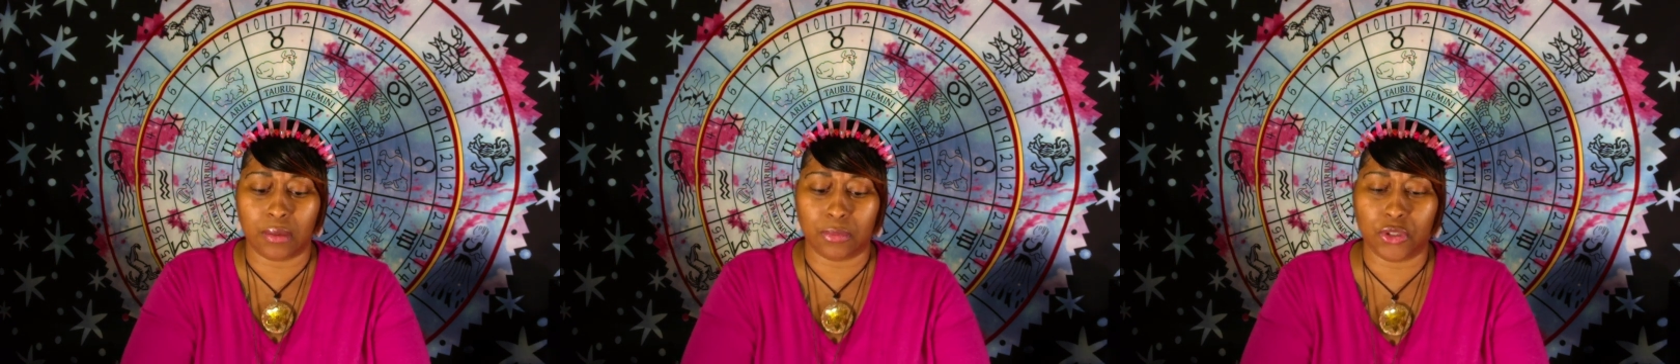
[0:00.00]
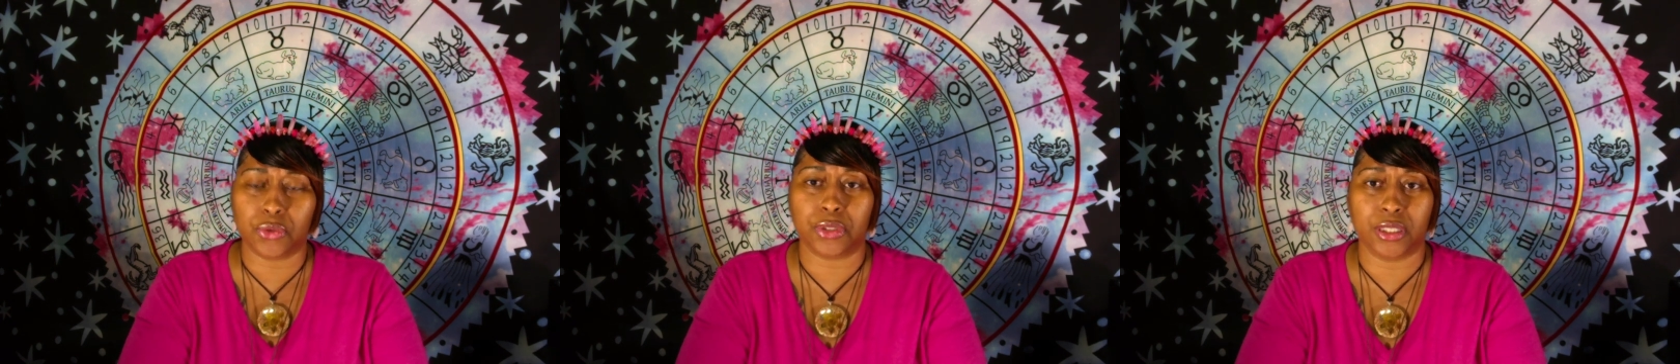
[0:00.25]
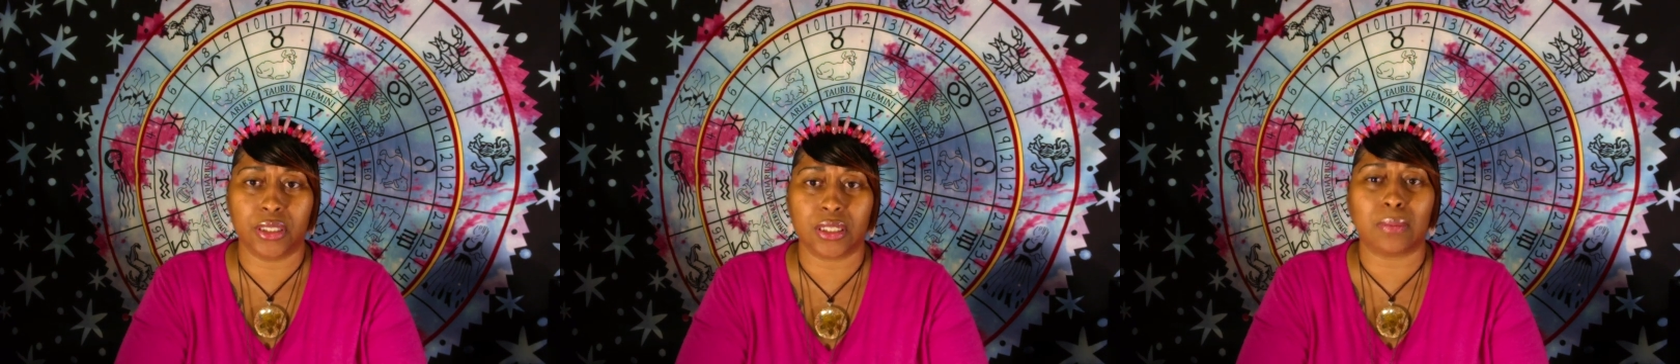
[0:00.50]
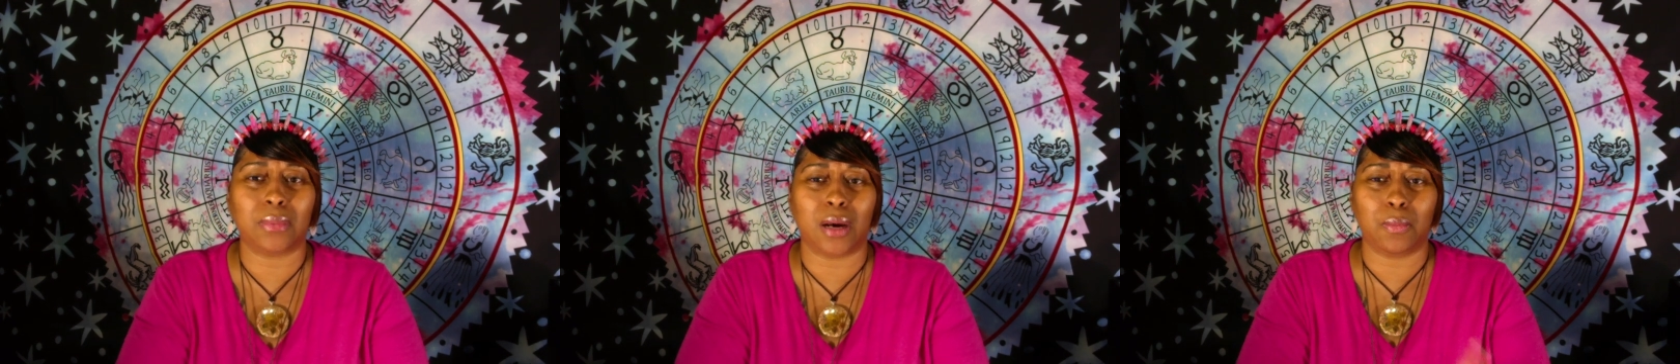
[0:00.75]
I'm going to do this.
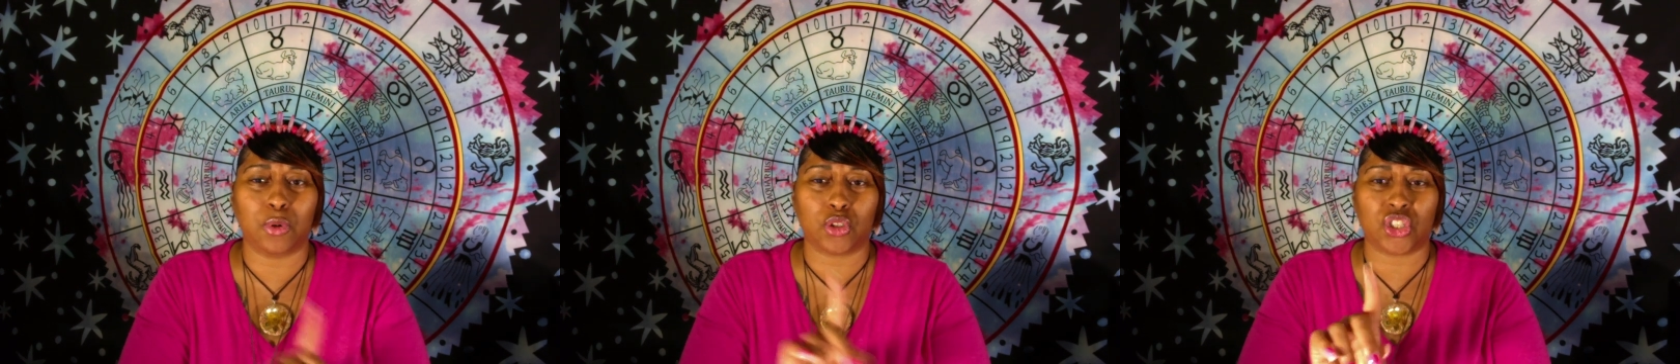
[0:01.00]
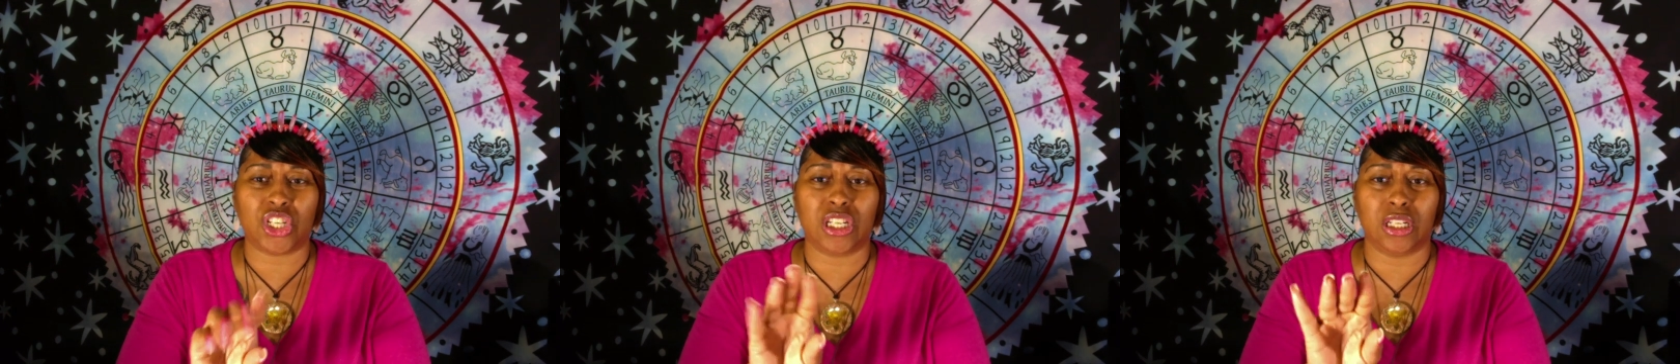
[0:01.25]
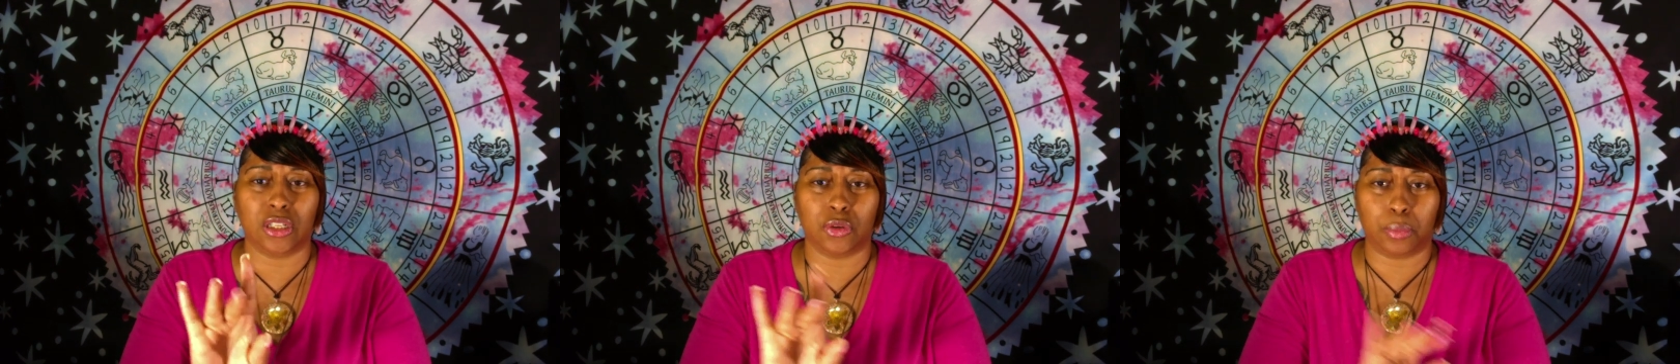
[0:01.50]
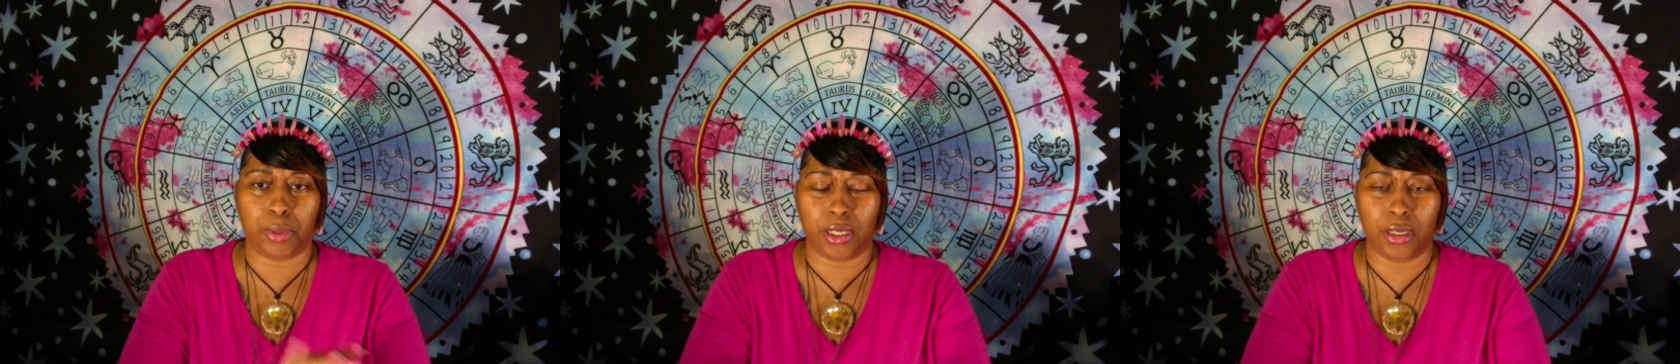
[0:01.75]
I'm going to cheat a little
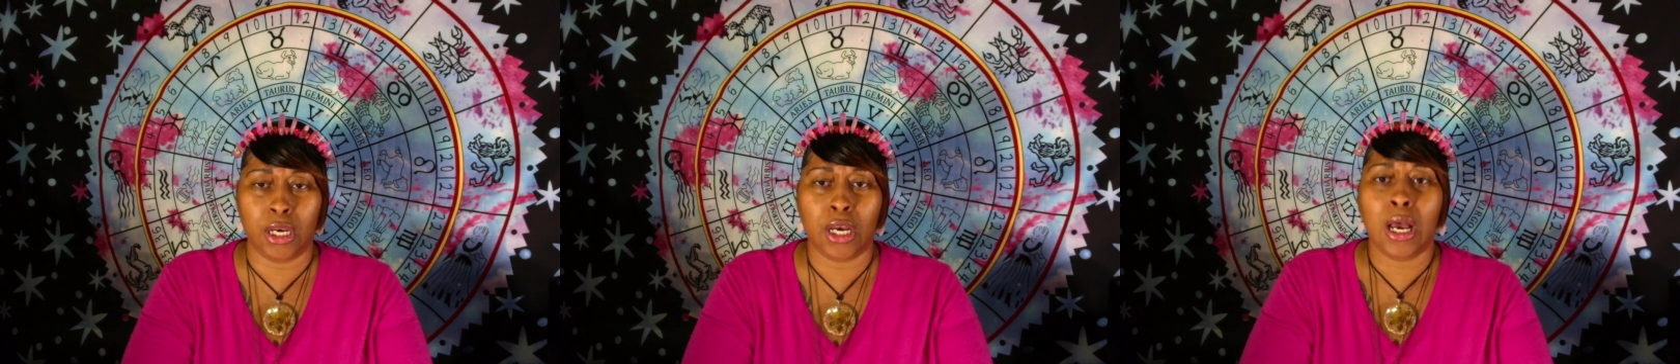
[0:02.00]
bit.